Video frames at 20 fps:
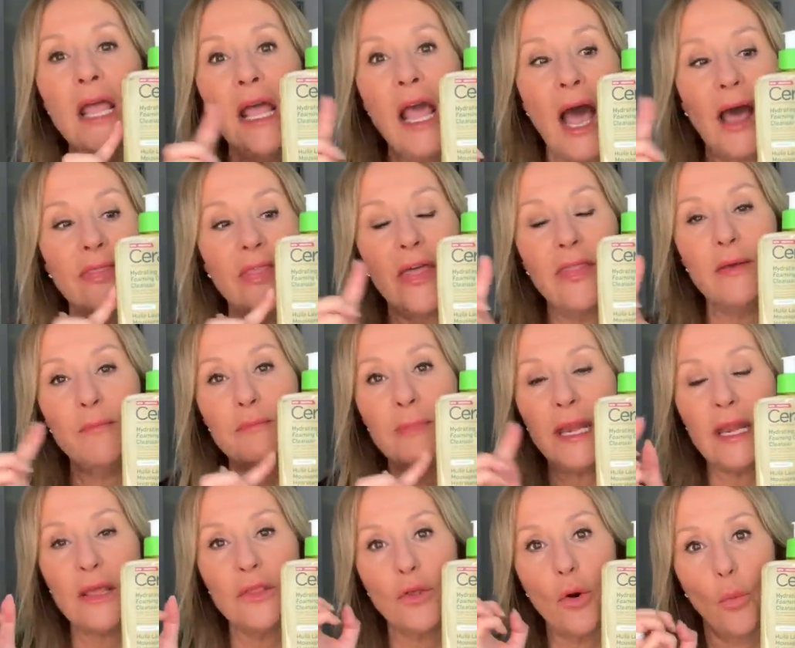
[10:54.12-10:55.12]
And then the
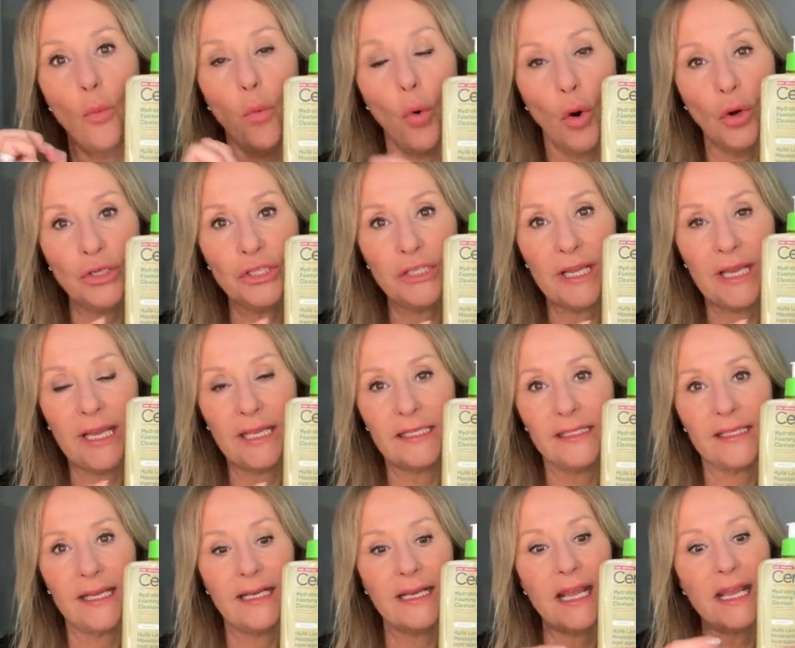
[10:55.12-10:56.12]
minute the water hits
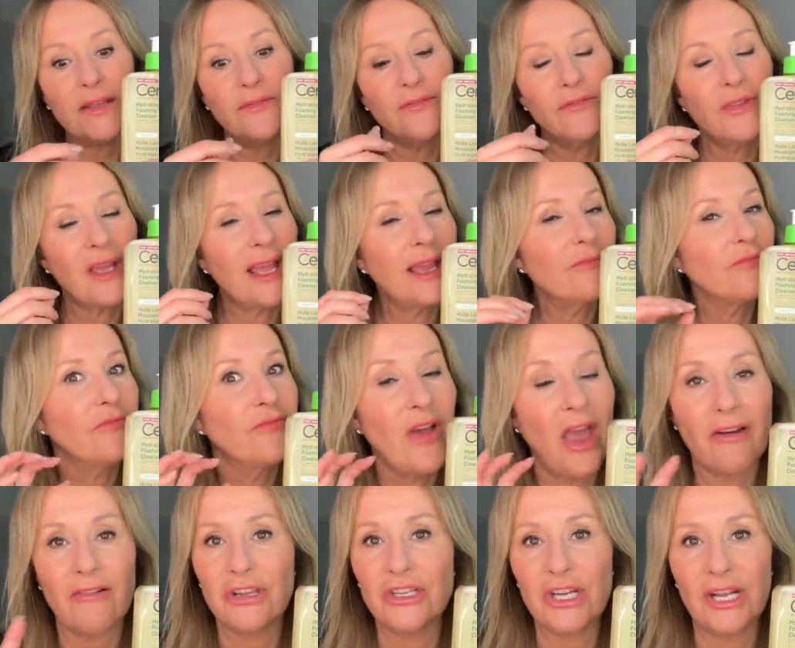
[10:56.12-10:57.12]
it, it
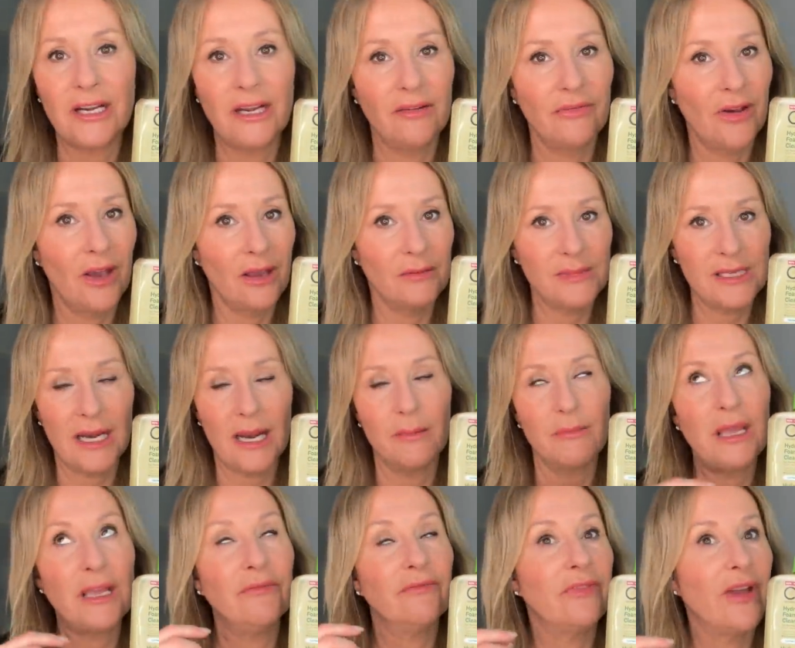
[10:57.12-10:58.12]
very gently foams, and I
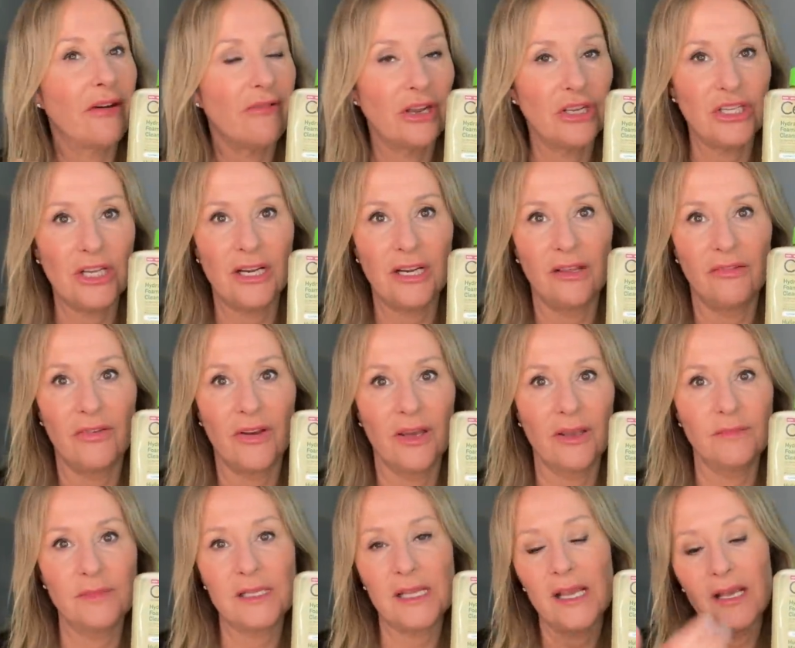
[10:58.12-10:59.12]
mean very gently
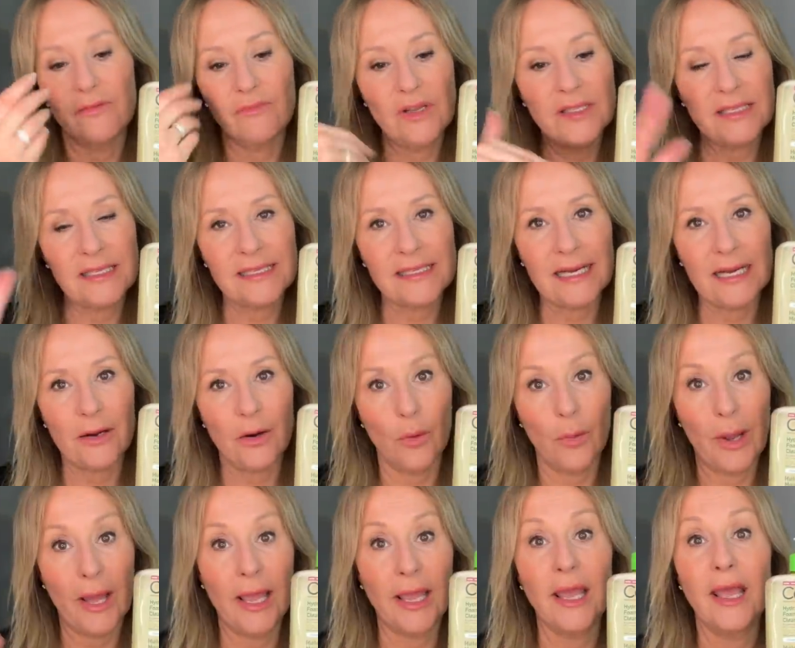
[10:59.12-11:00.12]
foams. Rinses clear
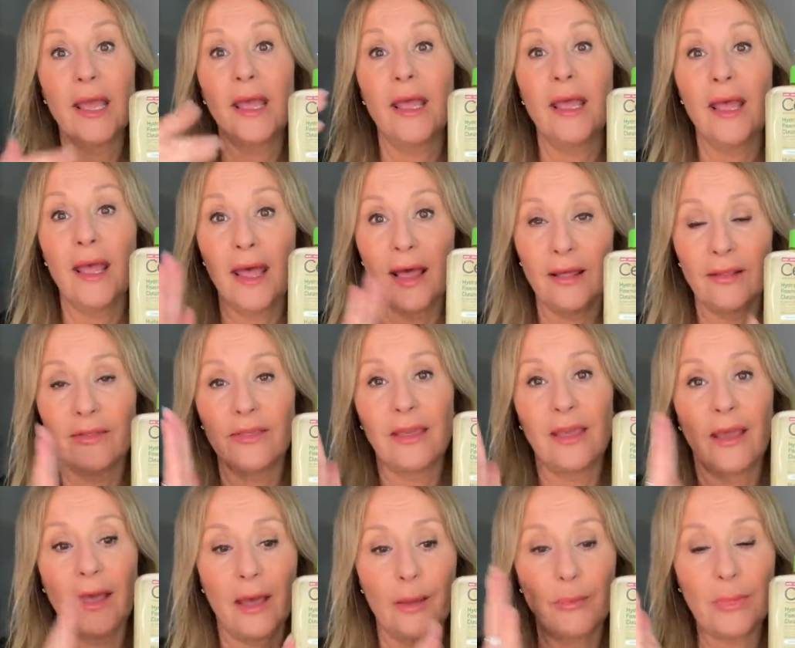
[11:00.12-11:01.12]
away, healthy,
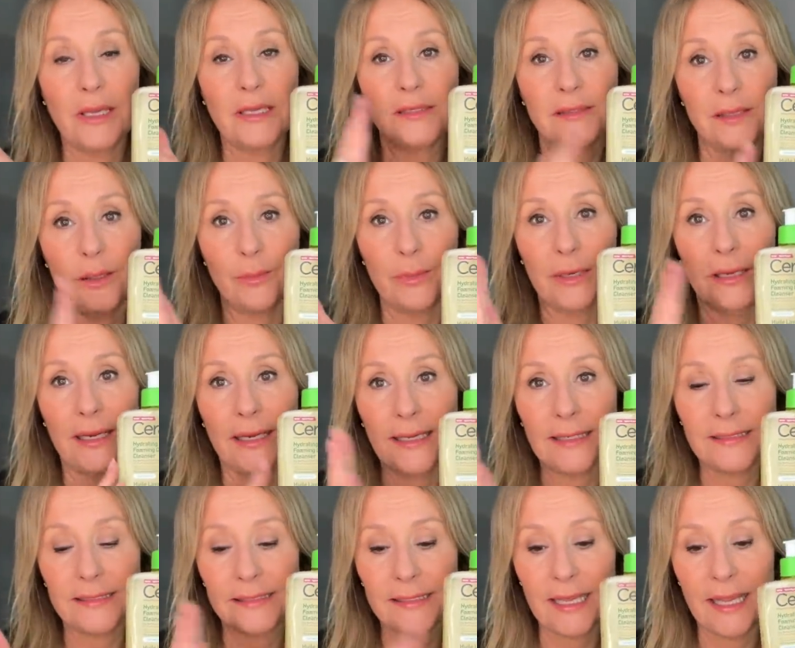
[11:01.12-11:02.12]
happy, super clean
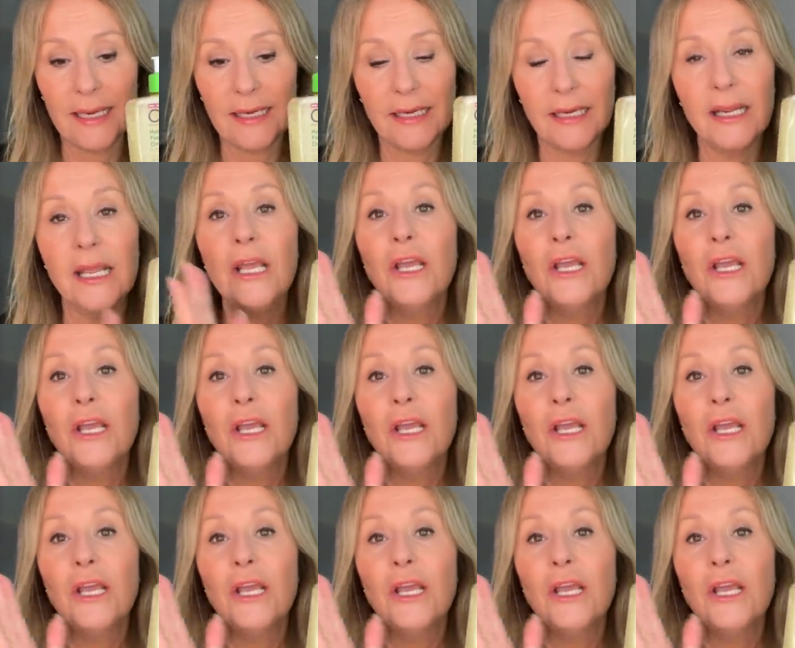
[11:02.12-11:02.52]
skin.